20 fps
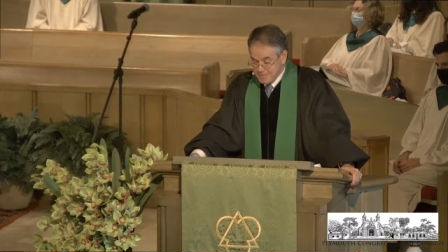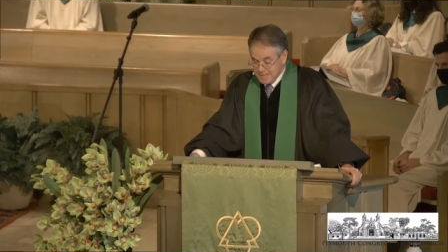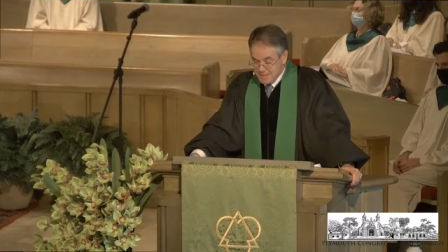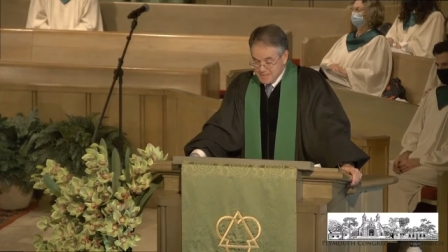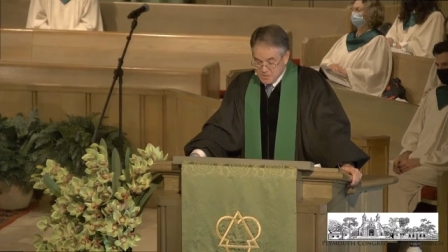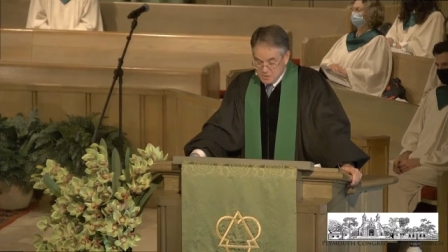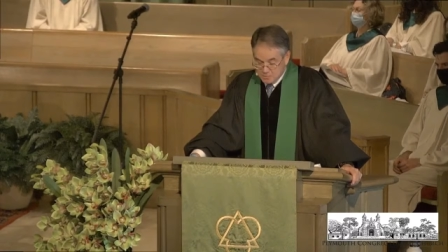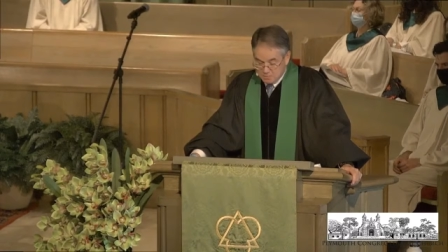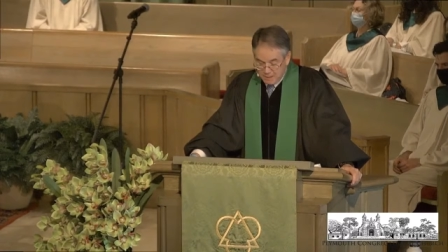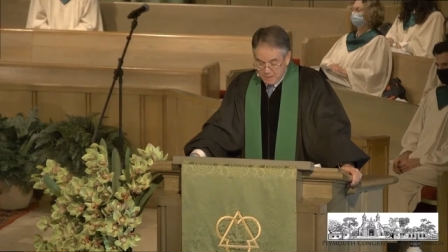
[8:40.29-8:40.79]
He
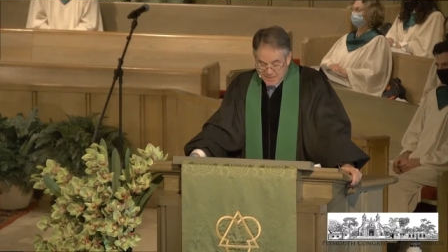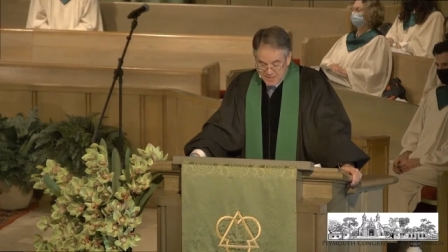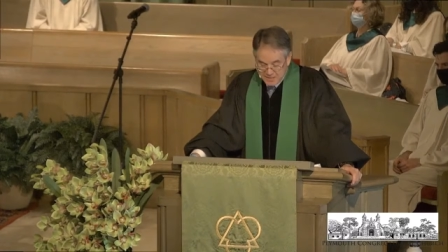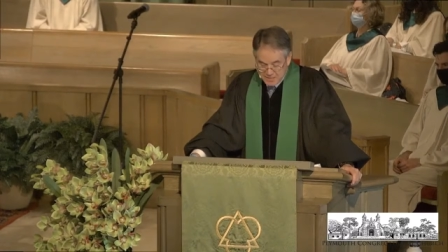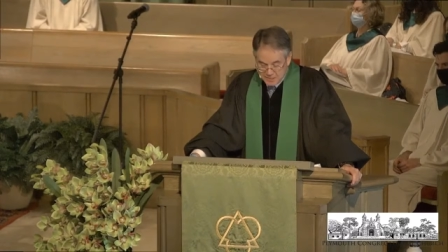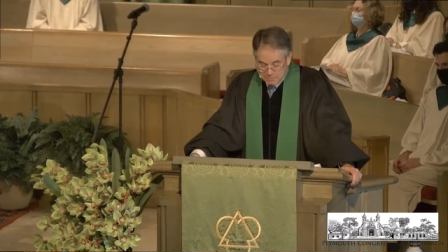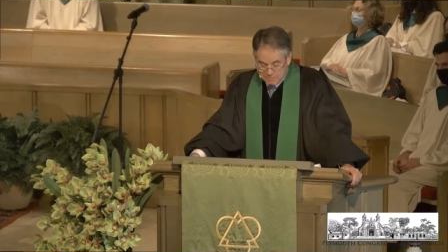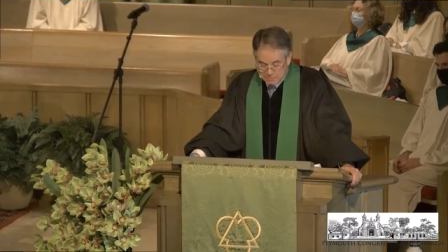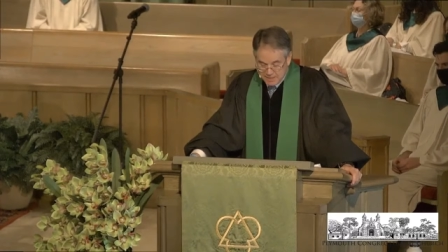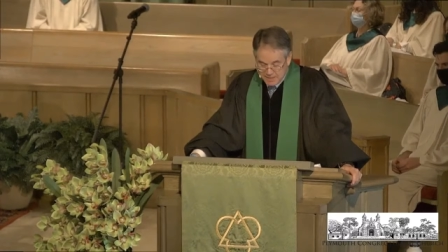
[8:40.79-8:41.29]

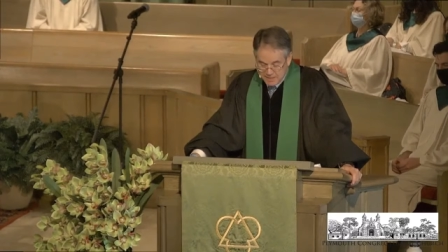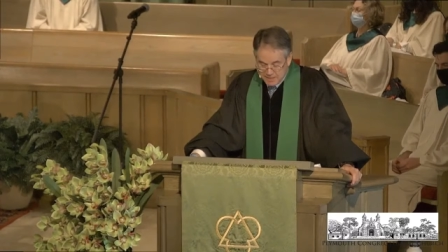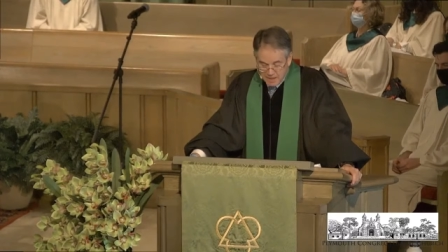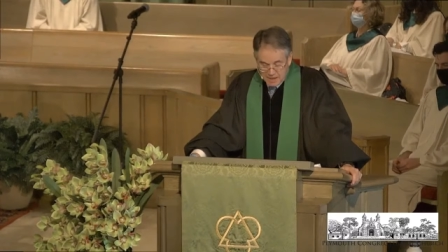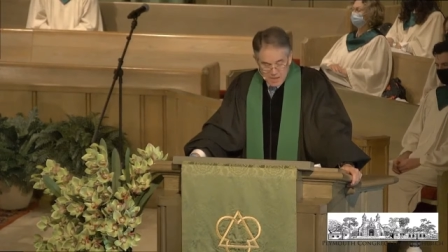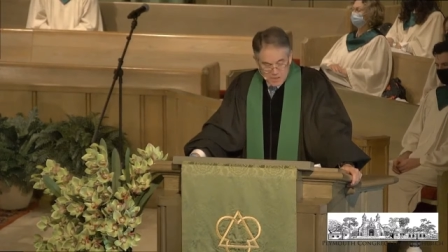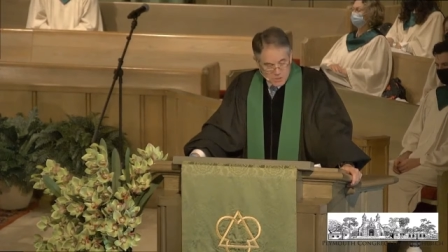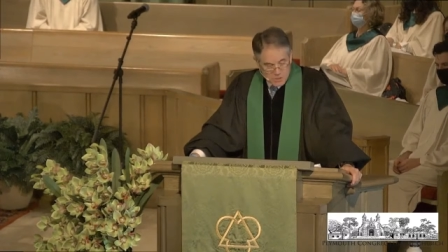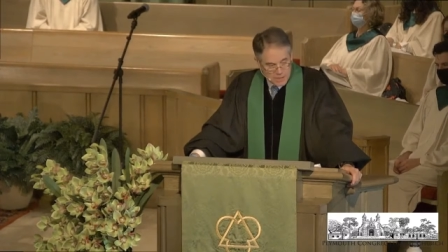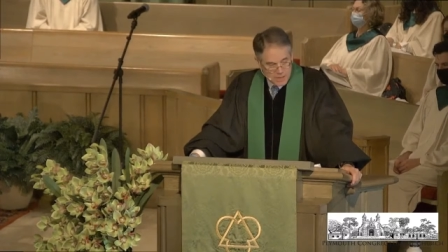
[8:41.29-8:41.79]
explains that
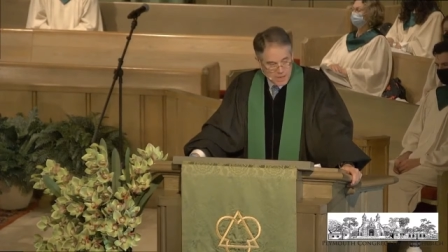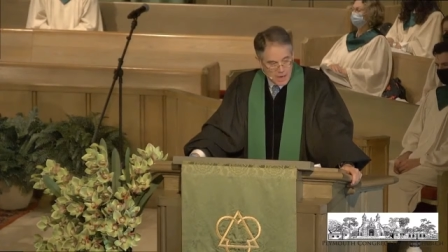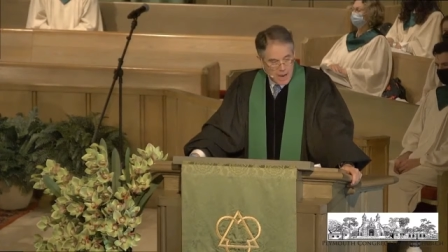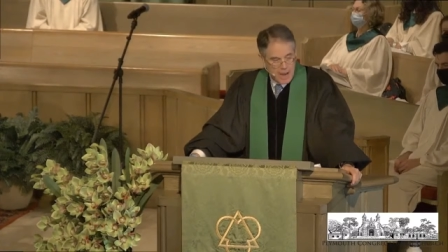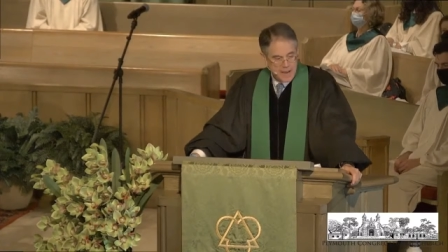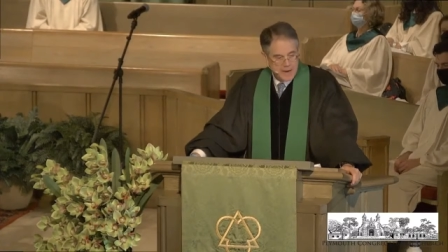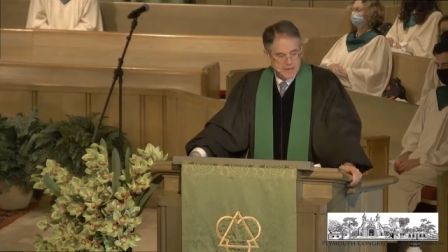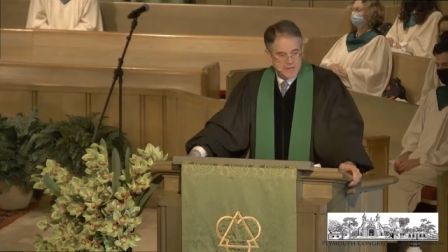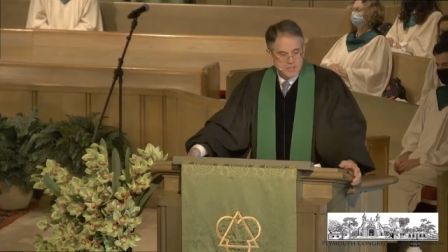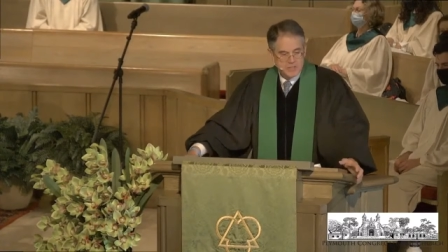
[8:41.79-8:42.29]
because
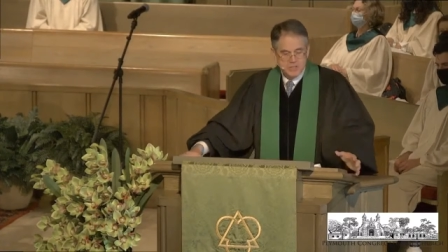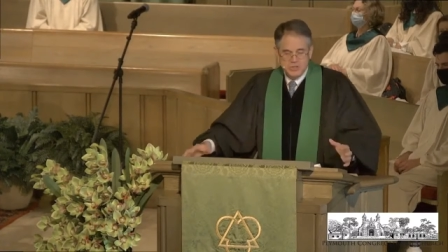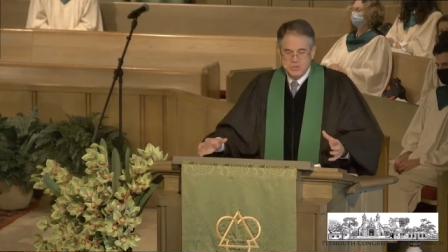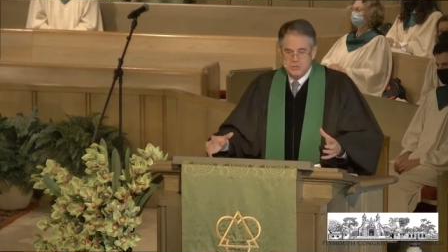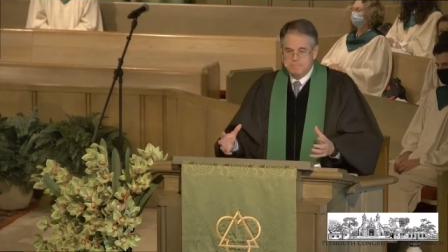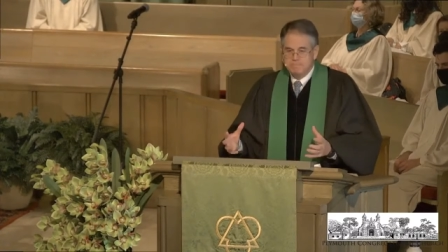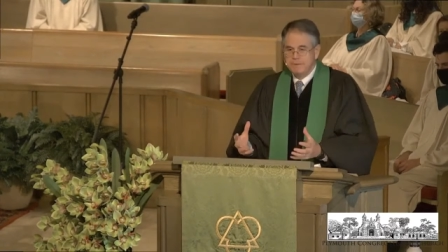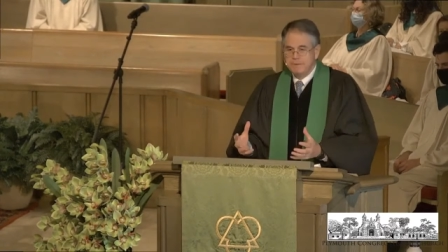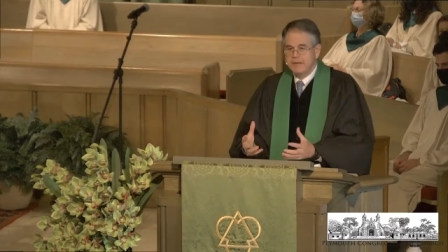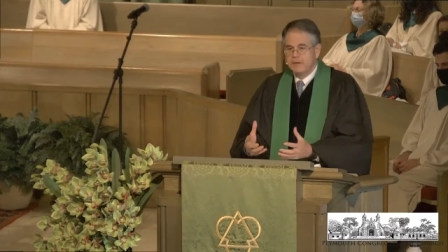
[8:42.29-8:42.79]
God is
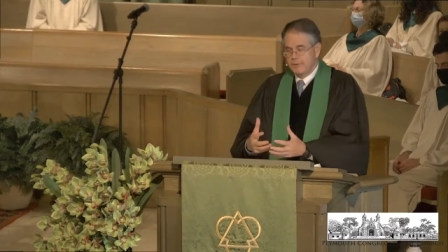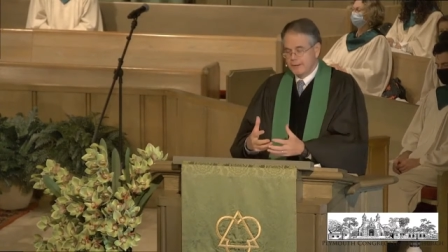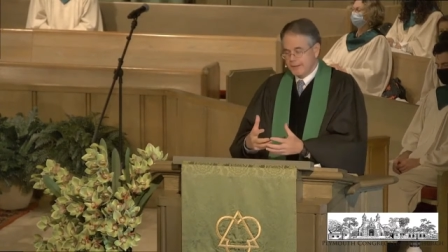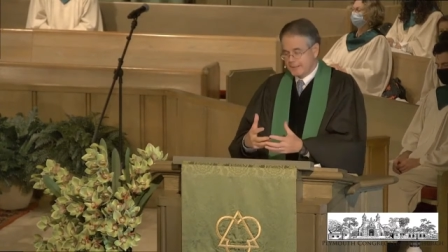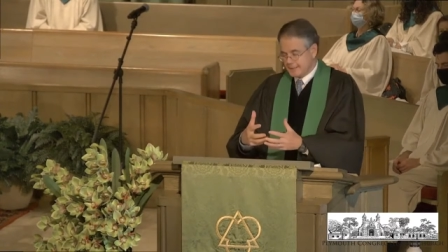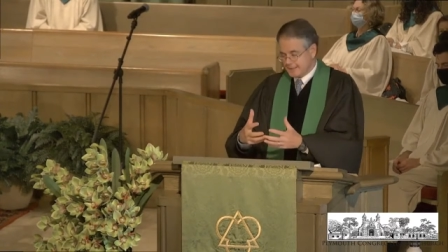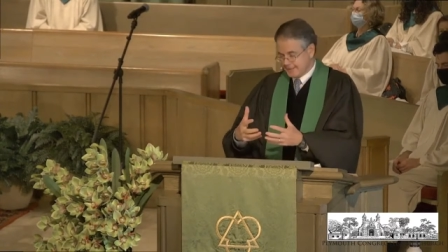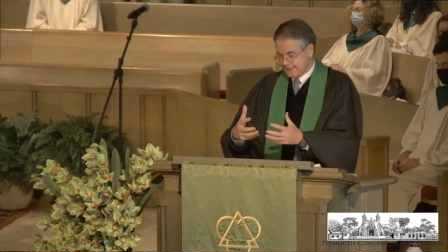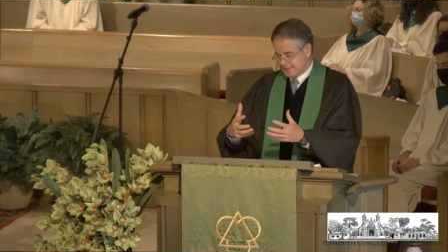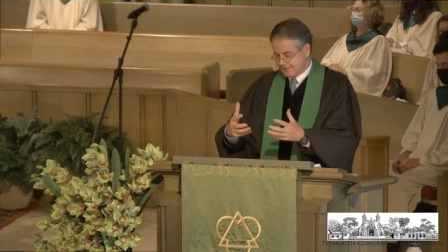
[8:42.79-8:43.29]

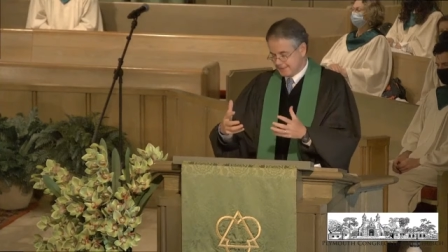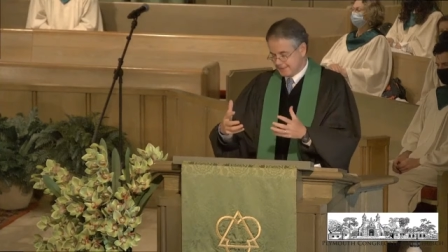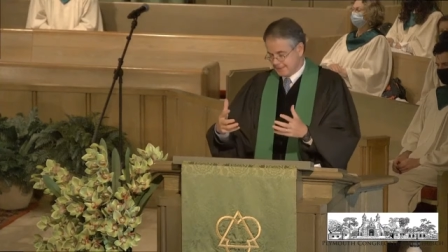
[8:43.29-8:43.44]
spirit,